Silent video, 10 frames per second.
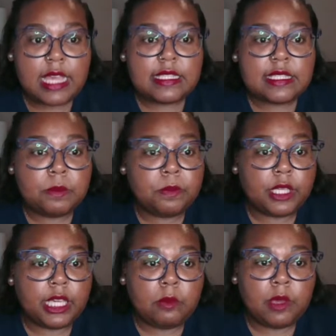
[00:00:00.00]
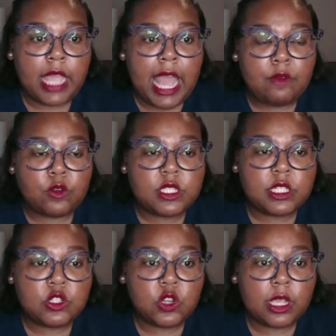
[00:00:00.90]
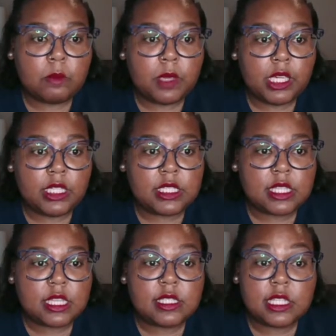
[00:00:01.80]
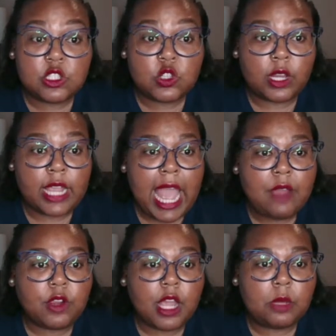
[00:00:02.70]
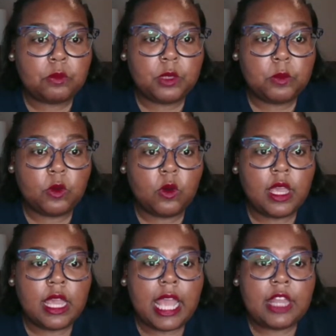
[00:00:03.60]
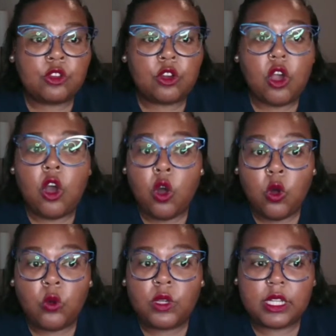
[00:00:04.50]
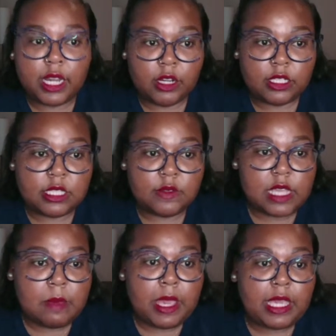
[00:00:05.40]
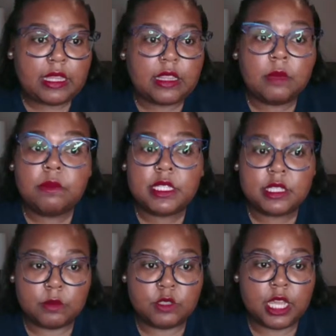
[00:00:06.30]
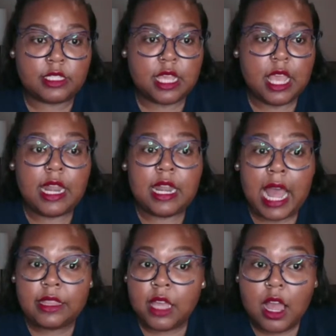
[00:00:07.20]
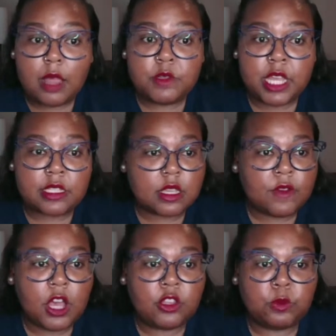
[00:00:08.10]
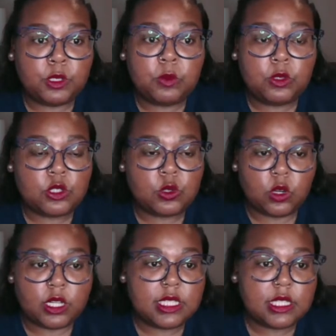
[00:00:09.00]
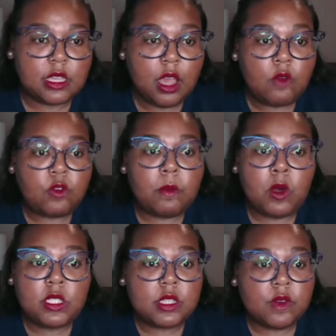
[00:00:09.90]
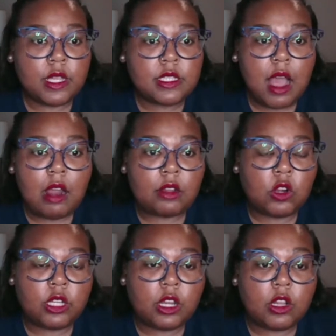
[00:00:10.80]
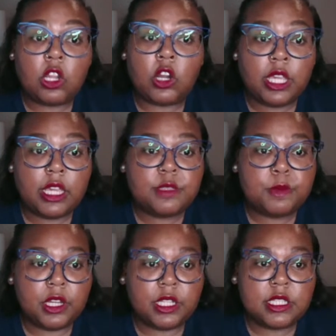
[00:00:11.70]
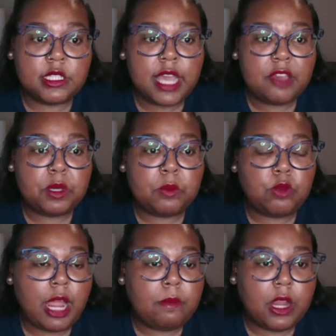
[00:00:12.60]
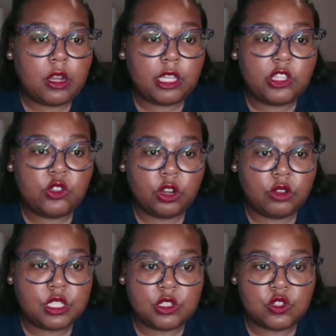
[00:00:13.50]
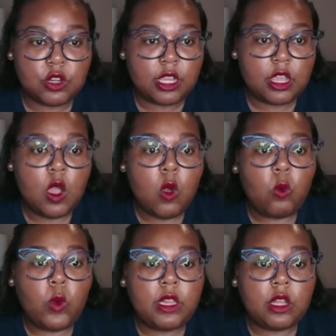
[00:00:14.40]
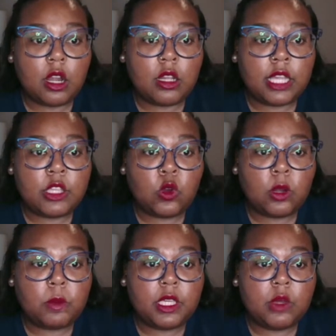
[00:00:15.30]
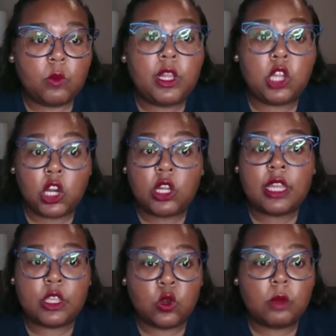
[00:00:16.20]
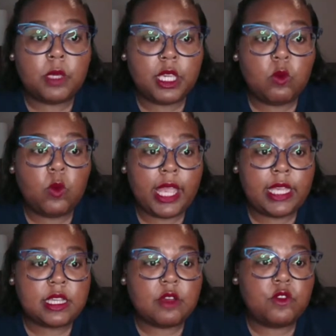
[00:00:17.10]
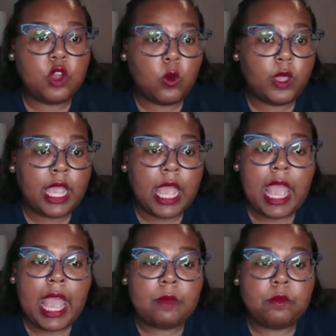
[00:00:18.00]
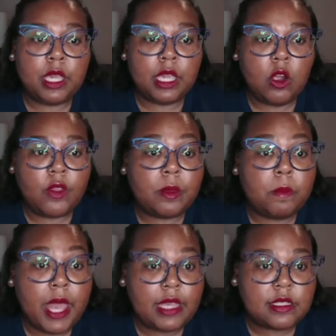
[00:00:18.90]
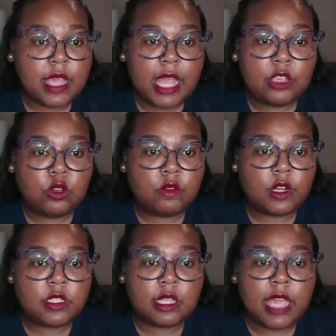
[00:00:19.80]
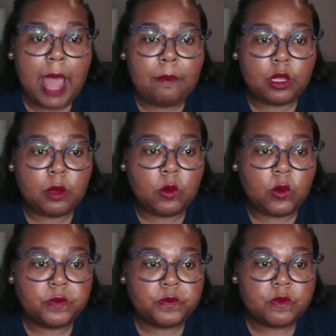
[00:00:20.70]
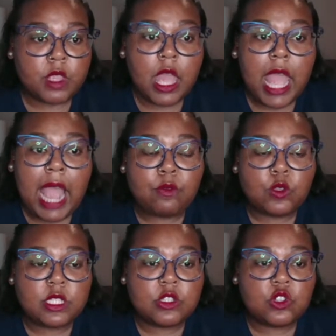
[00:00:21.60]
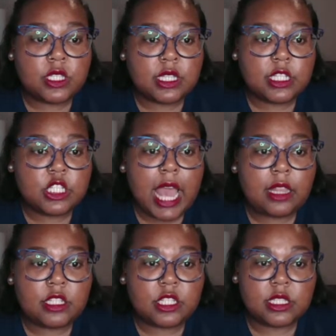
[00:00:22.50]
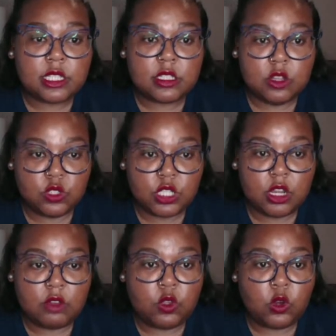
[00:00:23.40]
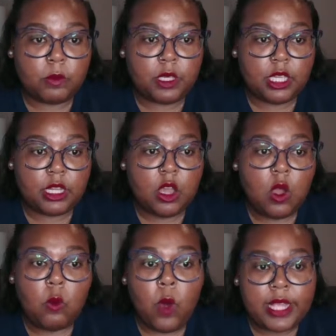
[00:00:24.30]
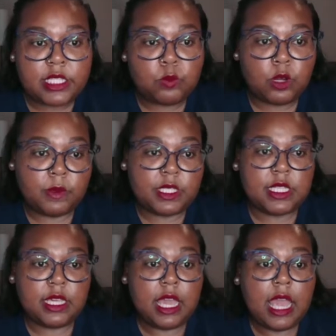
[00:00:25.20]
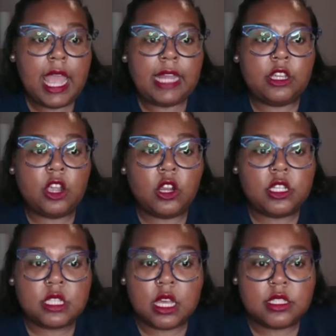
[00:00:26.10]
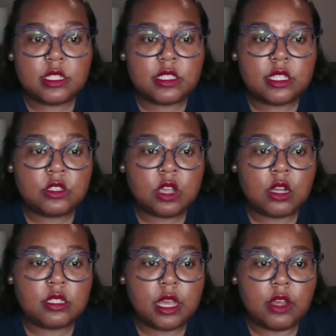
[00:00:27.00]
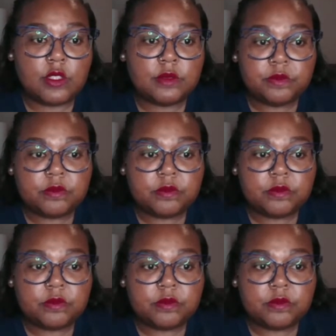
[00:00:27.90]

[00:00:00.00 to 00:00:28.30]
Simply, being Afrocentric means centering Africana people in their own narratives and making them the subjects, not the objects of other people's stories. For most of us, our learning experiences have been primarily Eurocentric. We learned that European ways of knowing and being are the best and universally applicable. Afrocentricity challenges this notion of European white supremacy and encourages us to center ourselves